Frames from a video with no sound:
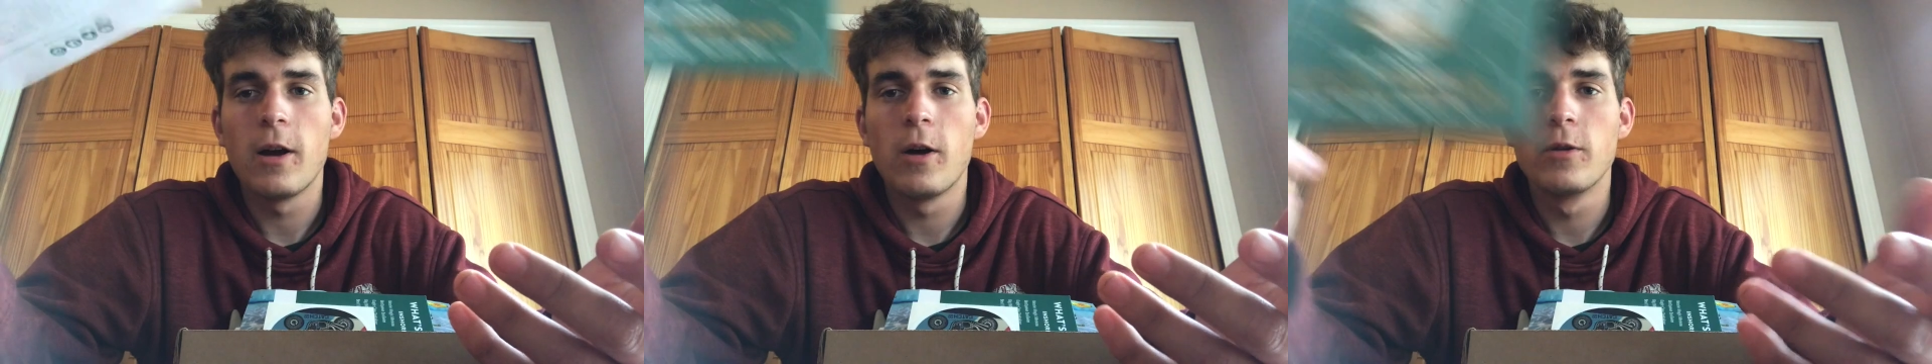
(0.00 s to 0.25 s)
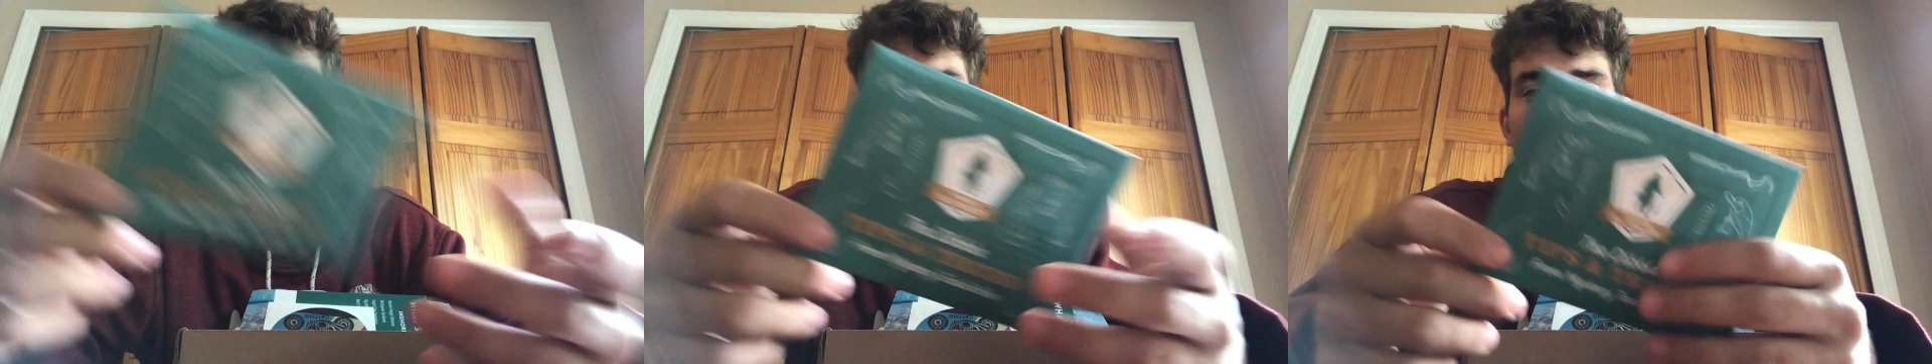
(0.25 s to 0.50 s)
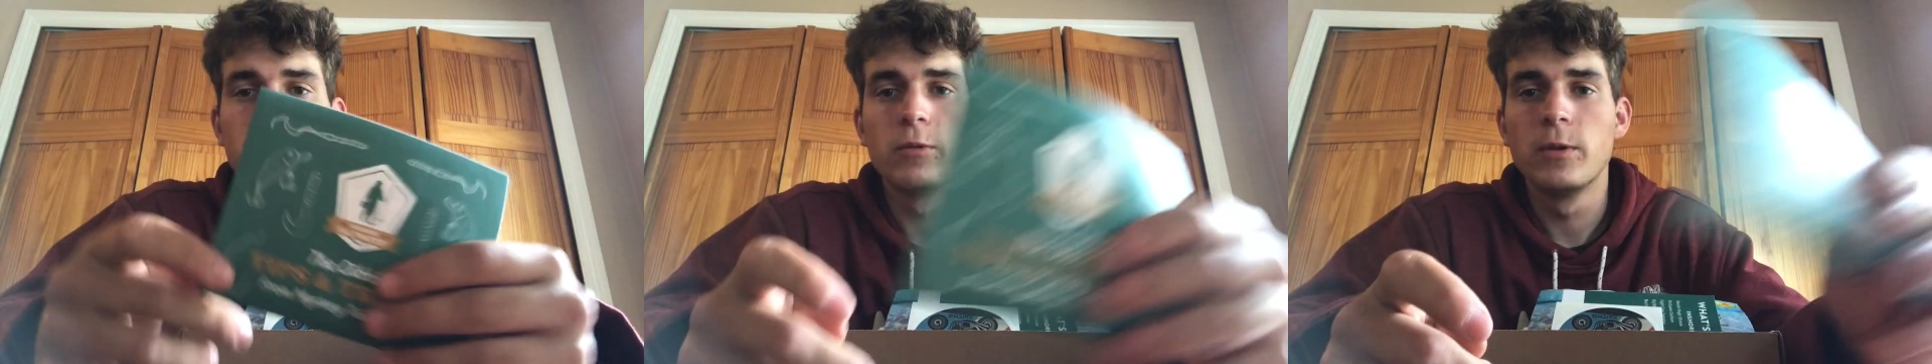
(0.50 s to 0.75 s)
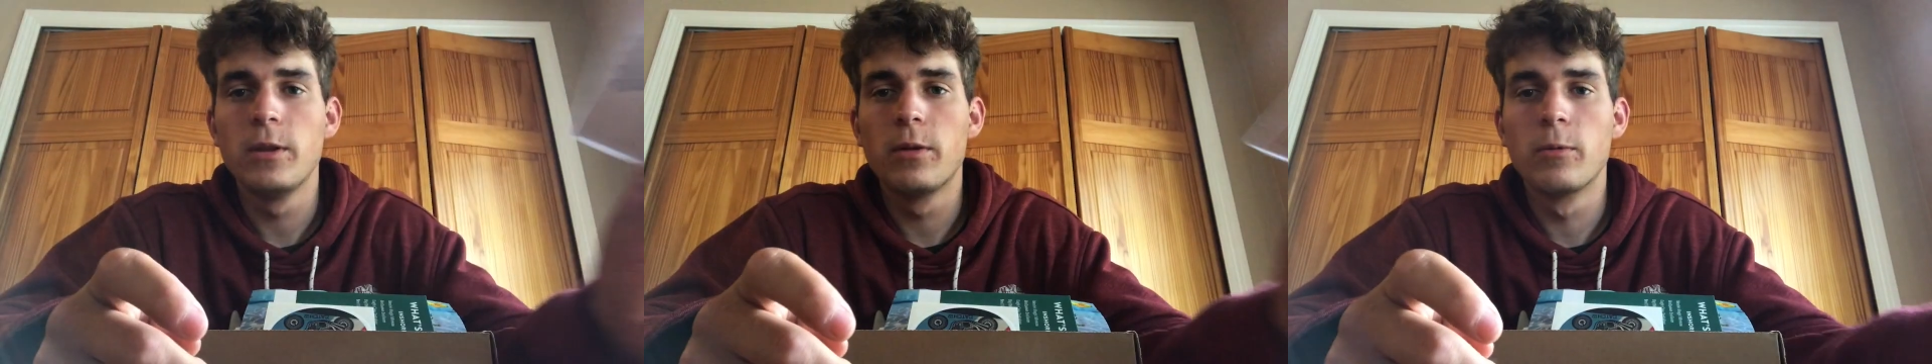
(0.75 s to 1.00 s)
I always like to
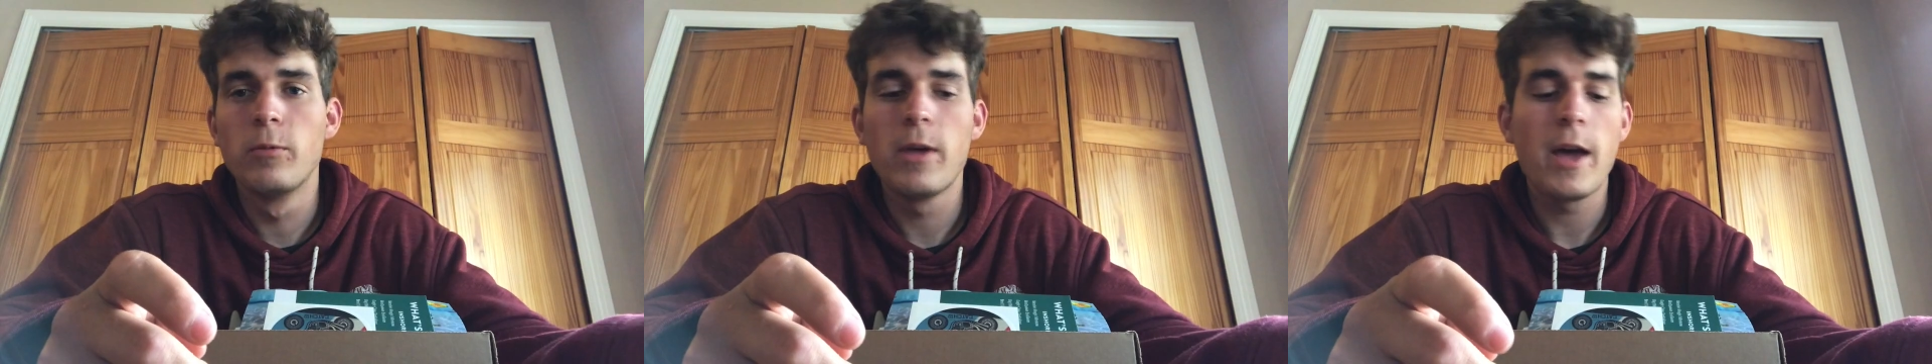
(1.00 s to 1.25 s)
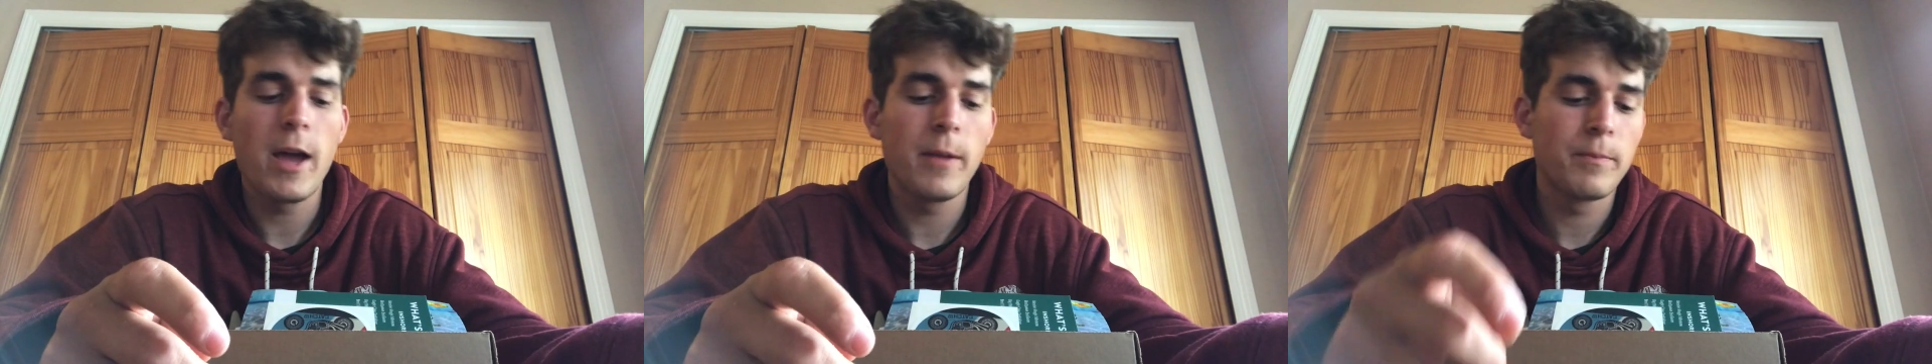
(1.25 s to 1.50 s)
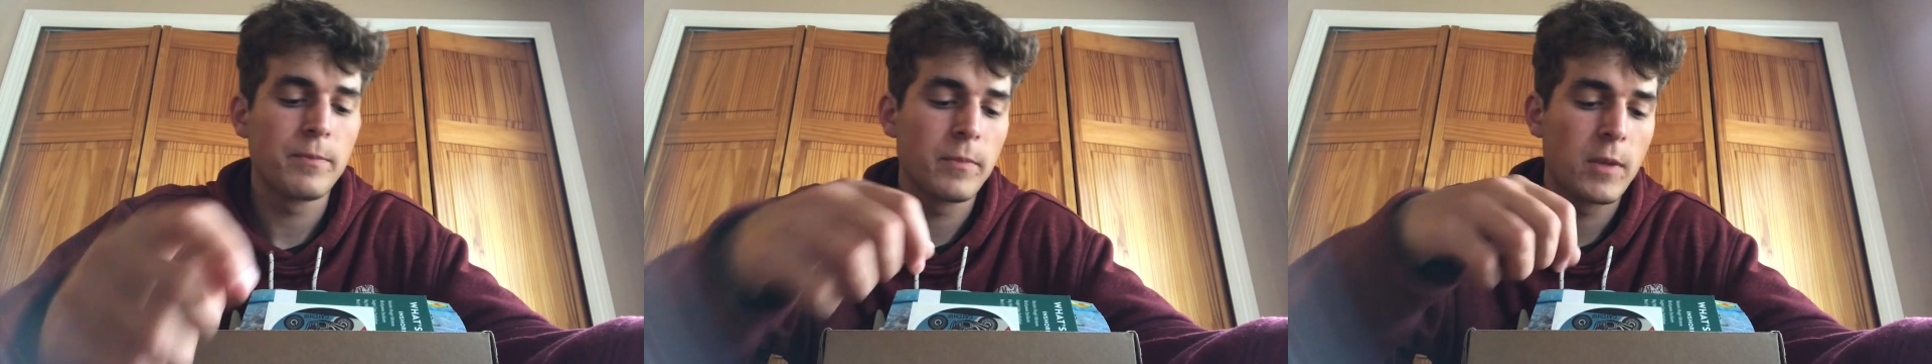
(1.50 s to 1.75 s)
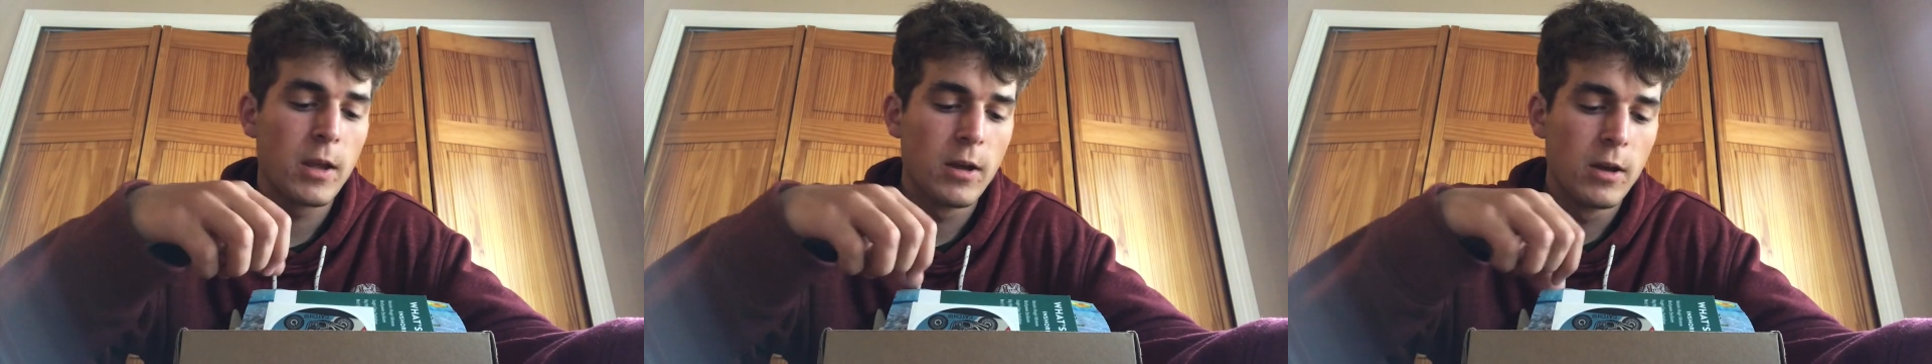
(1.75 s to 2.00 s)
read through that.
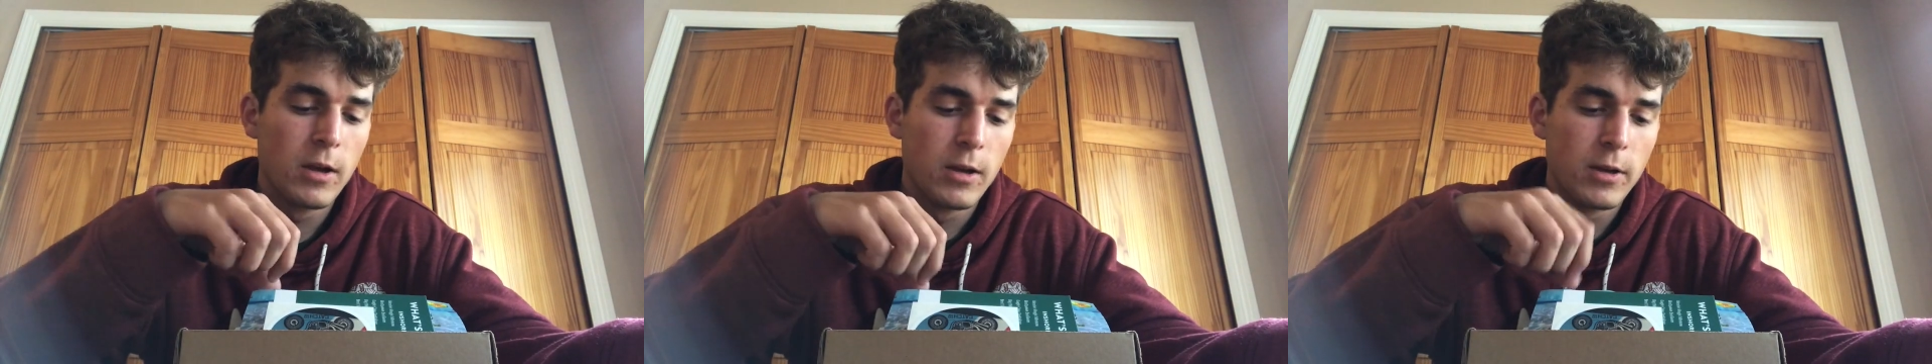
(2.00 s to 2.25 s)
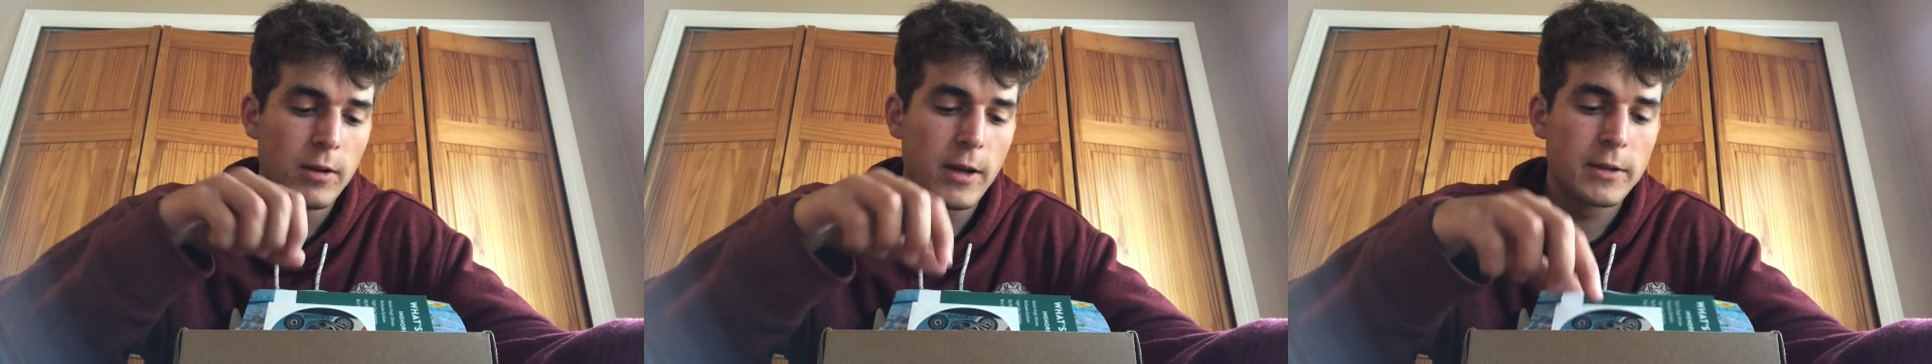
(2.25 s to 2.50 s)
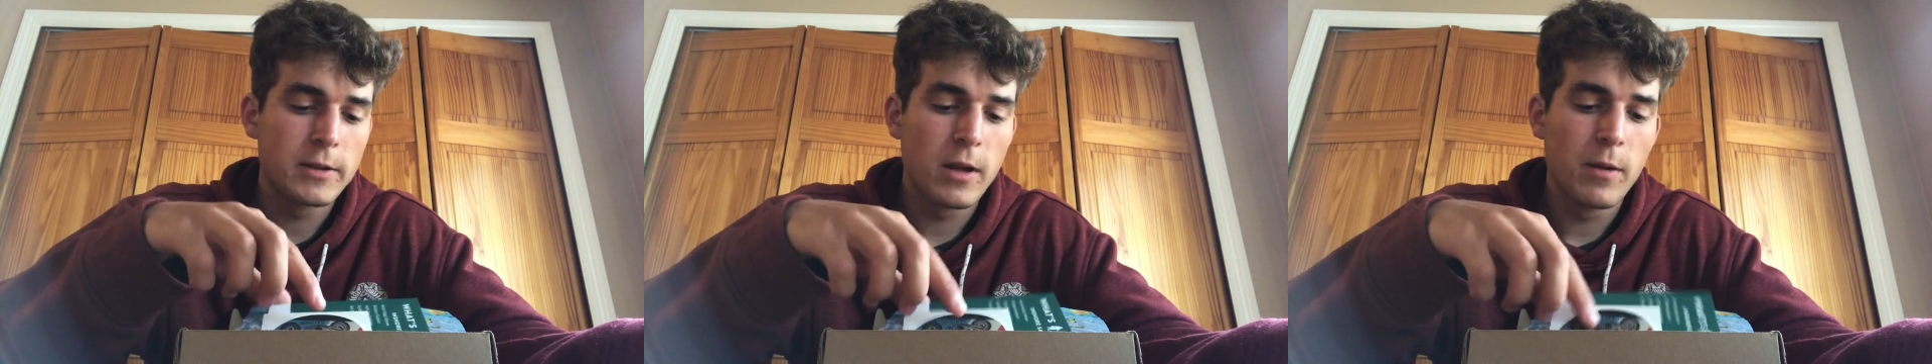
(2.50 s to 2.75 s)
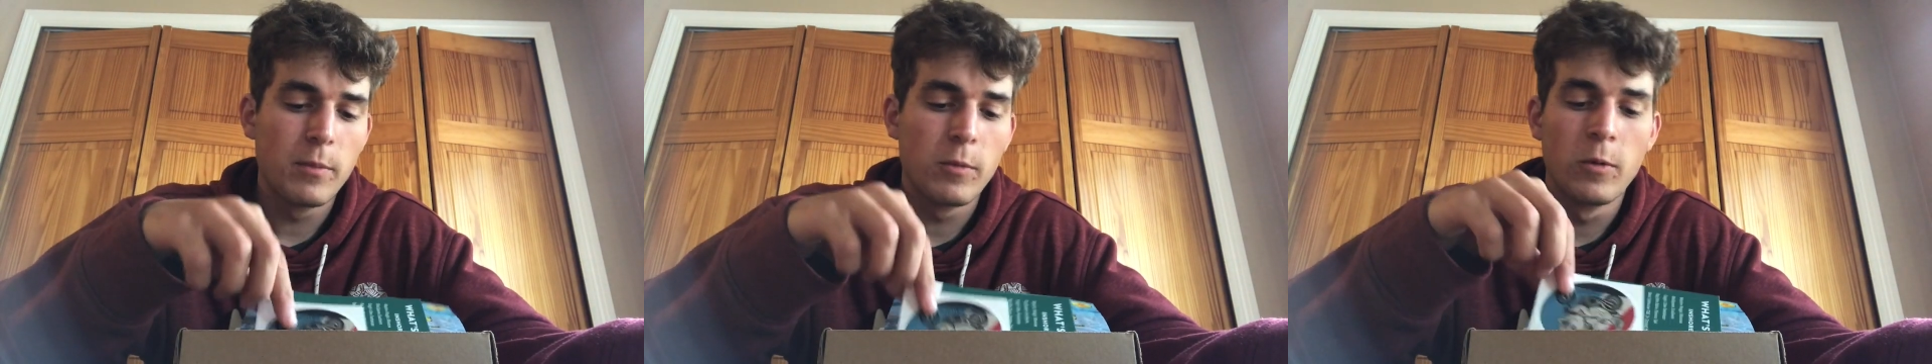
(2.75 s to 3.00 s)
Next
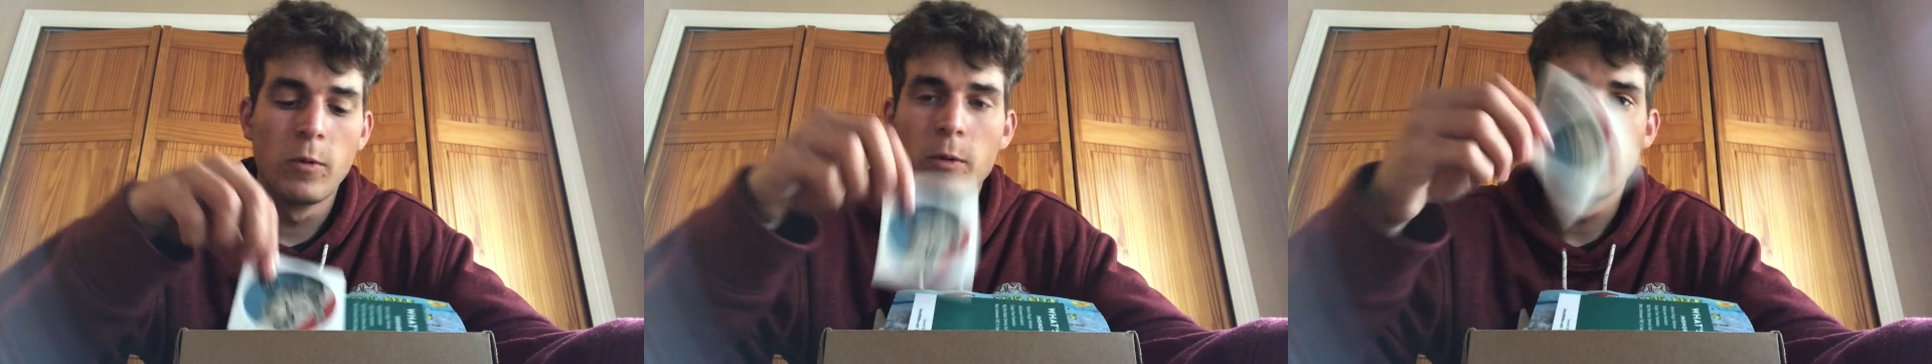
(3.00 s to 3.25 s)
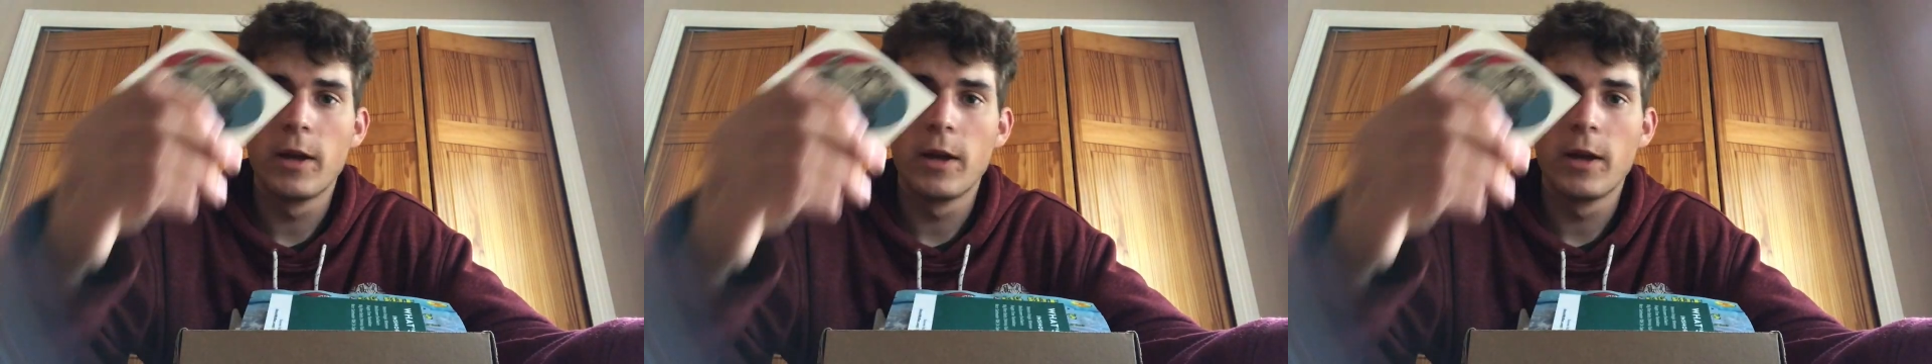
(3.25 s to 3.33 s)
up, we